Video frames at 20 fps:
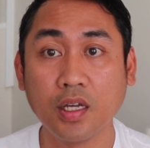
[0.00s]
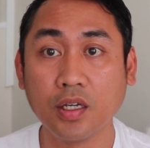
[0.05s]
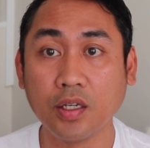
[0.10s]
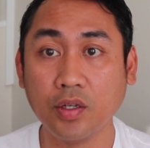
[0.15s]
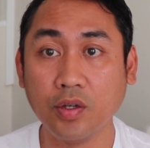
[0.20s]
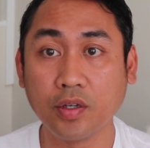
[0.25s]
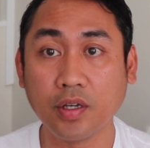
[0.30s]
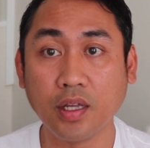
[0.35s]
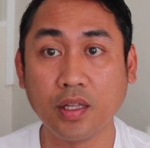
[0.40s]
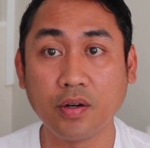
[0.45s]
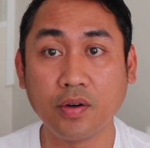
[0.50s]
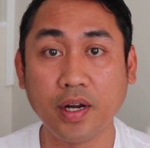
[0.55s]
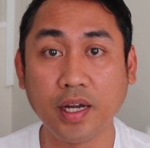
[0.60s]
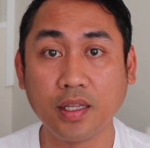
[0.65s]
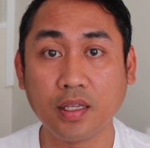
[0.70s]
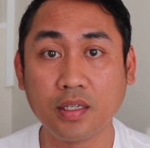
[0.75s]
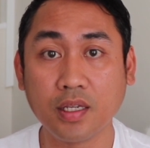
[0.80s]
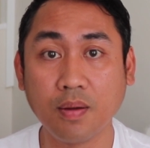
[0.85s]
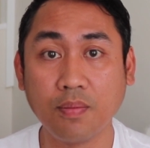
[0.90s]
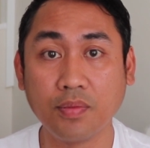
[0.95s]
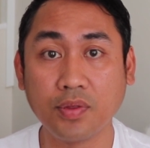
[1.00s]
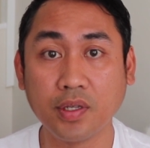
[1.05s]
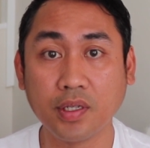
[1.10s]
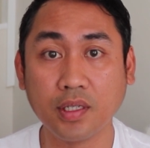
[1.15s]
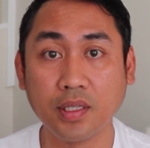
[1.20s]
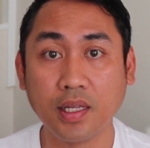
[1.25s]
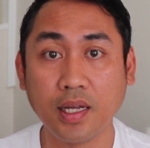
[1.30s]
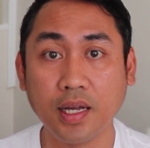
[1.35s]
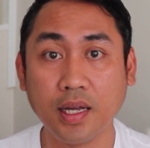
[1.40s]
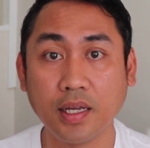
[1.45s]
you can write
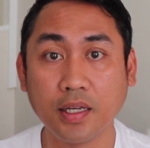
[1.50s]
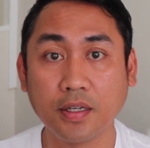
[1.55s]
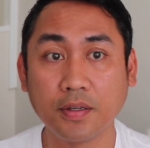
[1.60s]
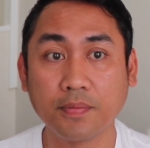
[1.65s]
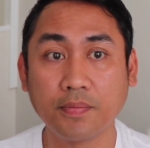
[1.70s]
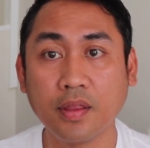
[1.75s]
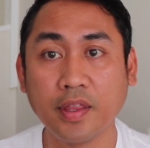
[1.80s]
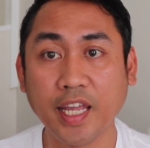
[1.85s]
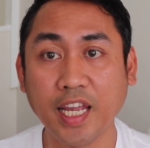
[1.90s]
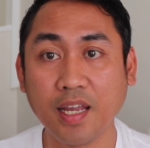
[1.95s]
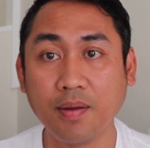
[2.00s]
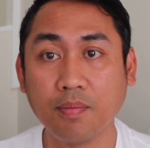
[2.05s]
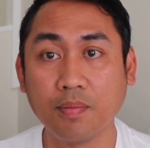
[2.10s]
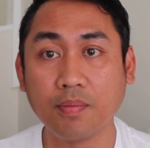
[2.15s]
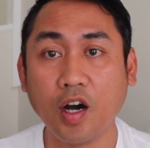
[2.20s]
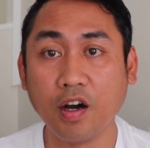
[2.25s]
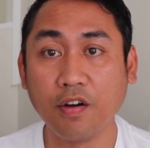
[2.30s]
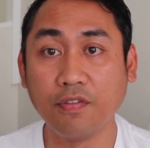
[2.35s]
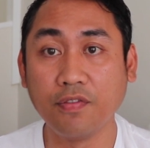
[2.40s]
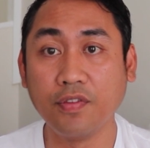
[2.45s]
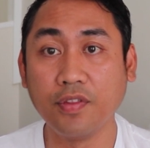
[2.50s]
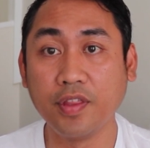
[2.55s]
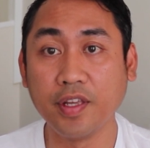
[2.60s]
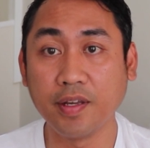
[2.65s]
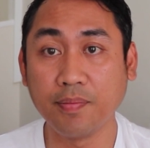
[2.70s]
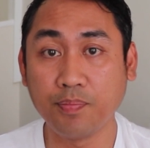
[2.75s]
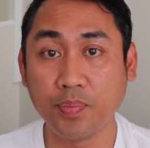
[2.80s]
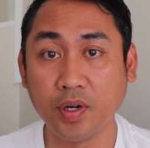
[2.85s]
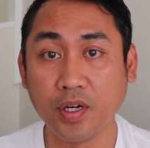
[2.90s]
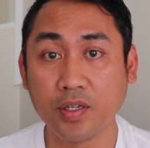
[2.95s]
something like, name of
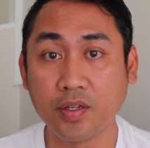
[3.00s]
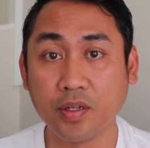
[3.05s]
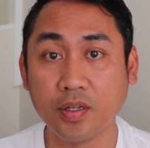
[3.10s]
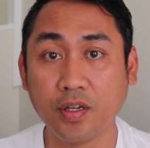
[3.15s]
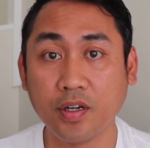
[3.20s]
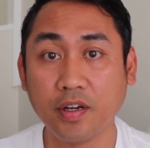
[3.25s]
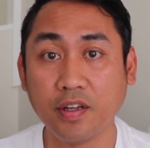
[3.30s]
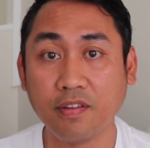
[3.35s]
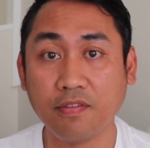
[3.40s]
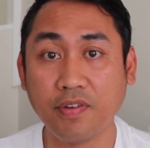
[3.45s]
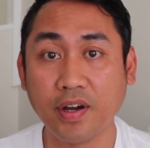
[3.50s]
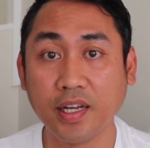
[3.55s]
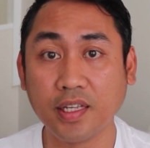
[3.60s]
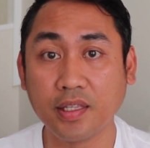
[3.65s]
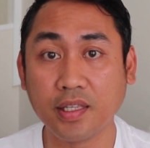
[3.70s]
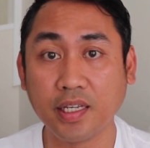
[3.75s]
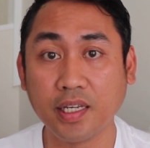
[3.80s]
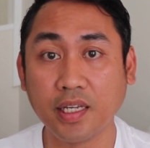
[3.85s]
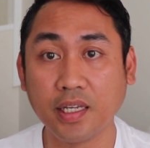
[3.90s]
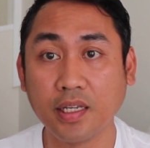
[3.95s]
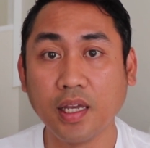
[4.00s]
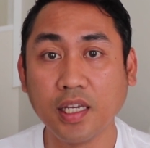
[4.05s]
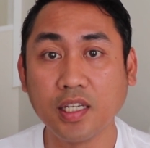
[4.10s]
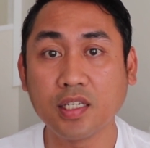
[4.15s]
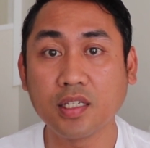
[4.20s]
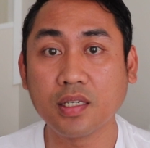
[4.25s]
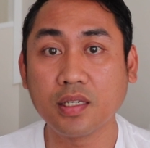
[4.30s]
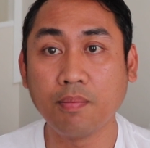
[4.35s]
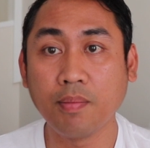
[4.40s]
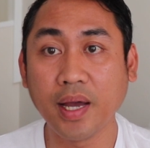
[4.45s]
the person you're inviting
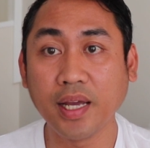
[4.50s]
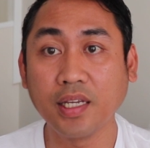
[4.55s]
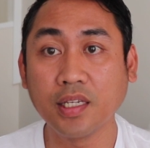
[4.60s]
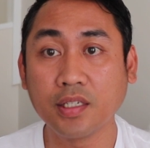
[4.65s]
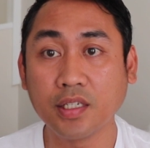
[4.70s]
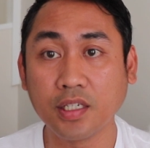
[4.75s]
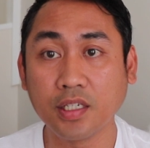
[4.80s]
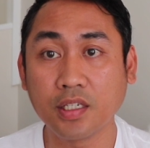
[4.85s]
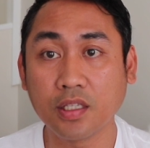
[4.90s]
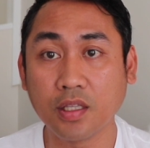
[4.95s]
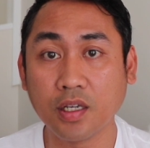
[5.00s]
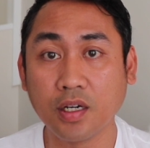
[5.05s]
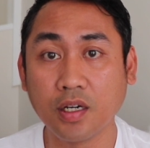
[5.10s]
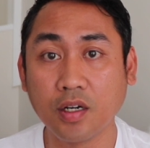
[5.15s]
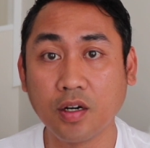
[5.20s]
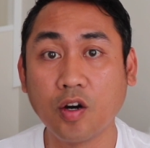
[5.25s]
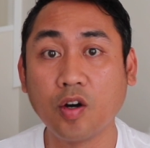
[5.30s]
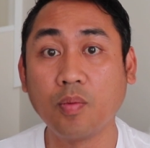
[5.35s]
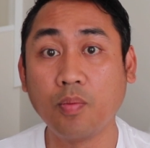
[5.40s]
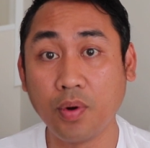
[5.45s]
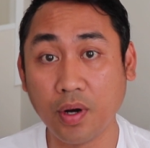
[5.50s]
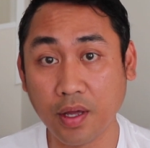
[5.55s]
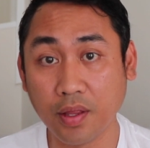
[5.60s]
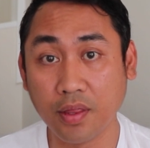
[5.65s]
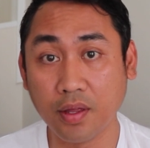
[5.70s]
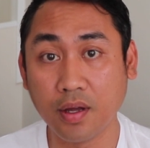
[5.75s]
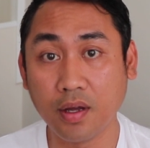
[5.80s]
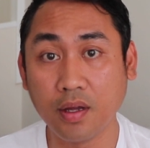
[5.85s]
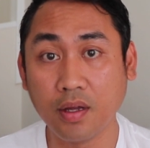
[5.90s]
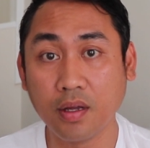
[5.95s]
is my sister or
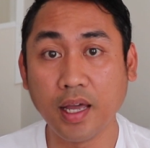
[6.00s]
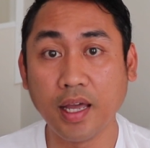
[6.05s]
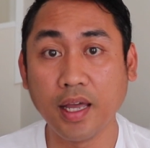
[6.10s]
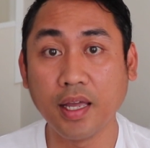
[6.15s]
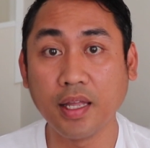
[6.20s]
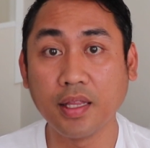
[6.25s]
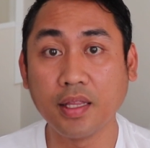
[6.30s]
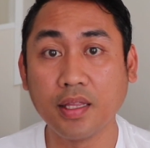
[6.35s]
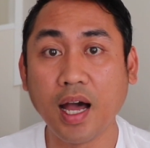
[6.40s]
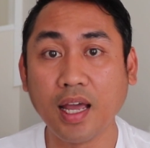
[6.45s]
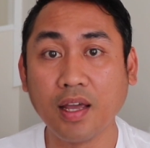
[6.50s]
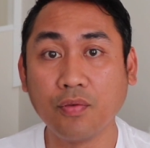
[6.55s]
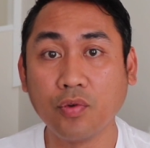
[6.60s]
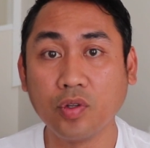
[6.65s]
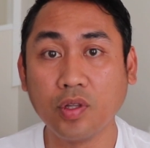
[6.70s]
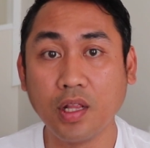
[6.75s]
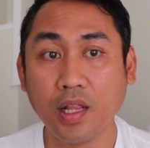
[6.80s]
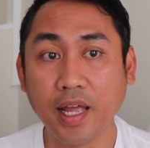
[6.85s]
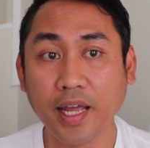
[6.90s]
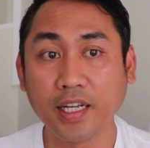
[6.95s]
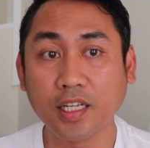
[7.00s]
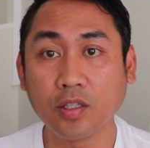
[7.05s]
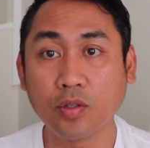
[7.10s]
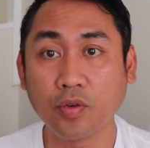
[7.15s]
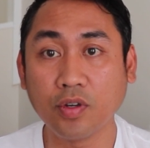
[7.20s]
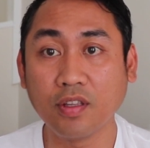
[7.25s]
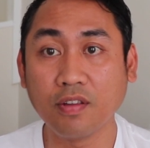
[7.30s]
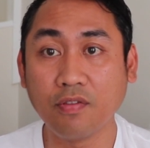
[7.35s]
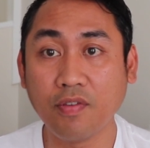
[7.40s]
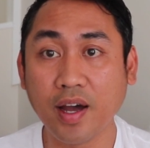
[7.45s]
brother, and I would like to
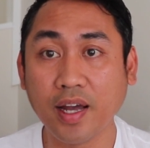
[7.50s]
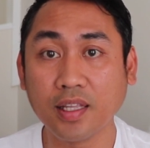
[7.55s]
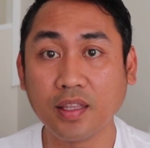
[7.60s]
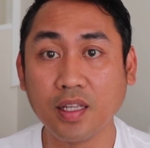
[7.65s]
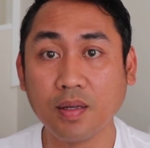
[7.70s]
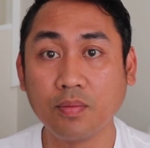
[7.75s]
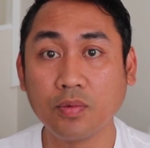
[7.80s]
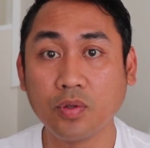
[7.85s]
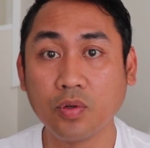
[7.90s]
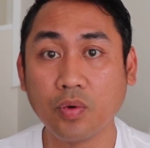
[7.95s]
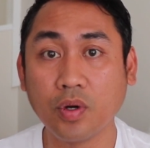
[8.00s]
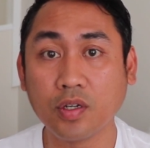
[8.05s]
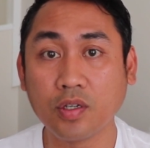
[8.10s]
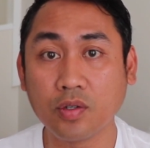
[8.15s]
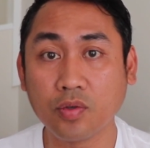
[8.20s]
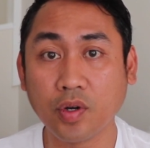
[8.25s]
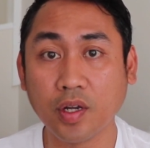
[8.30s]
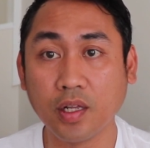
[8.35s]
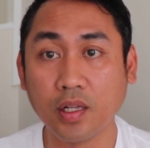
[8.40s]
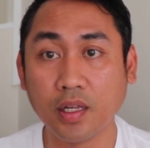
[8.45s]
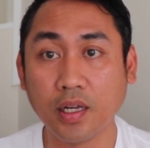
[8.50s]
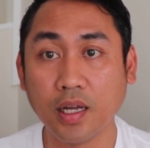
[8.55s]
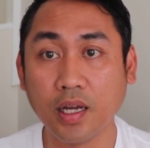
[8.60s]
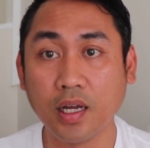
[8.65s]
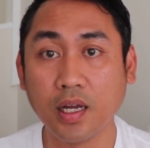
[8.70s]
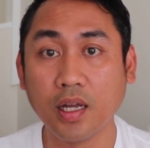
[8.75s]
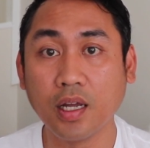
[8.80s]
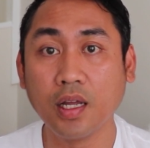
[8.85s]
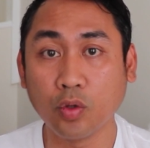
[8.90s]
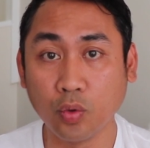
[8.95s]
invite them to
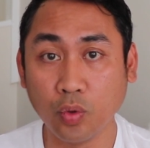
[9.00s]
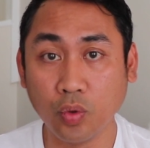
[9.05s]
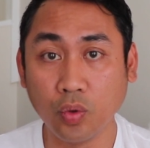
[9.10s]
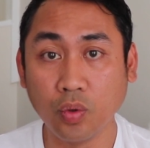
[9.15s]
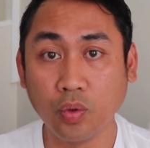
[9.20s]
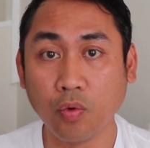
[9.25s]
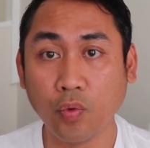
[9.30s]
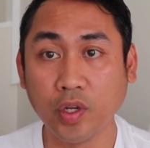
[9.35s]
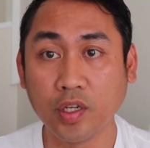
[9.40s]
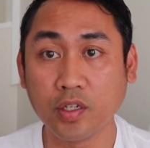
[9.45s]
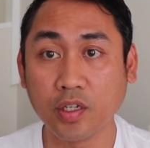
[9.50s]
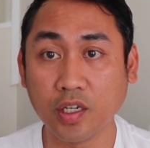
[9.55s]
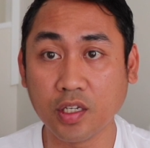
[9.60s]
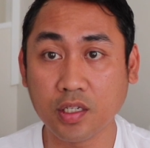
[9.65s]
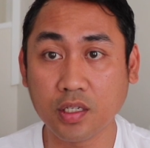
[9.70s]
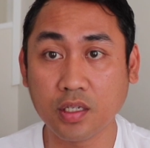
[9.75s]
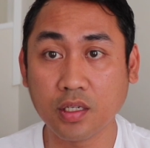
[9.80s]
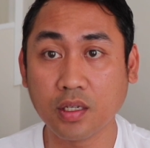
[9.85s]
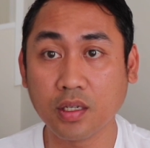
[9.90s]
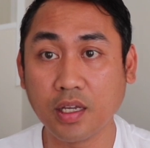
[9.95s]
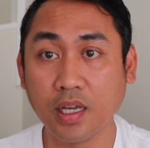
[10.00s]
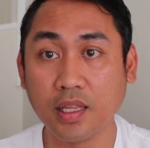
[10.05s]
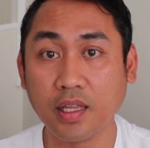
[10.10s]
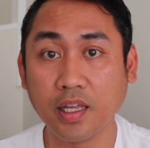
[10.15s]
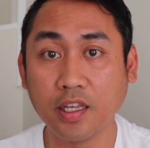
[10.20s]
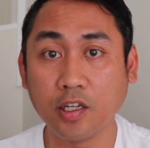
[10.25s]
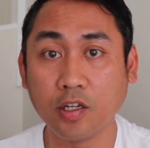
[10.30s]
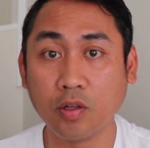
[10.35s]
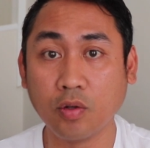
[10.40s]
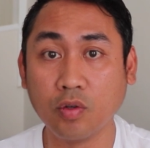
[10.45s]
Australia too, which is gonna
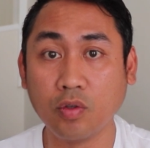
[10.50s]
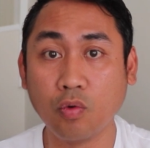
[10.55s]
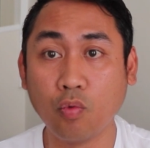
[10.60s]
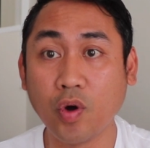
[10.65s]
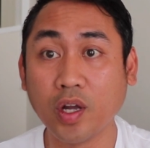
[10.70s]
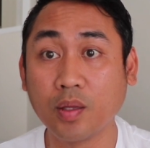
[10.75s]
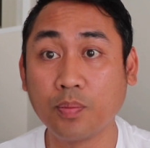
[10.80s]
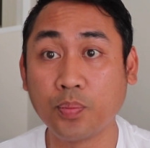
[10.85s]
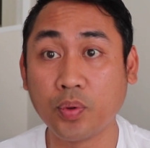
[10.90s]
include what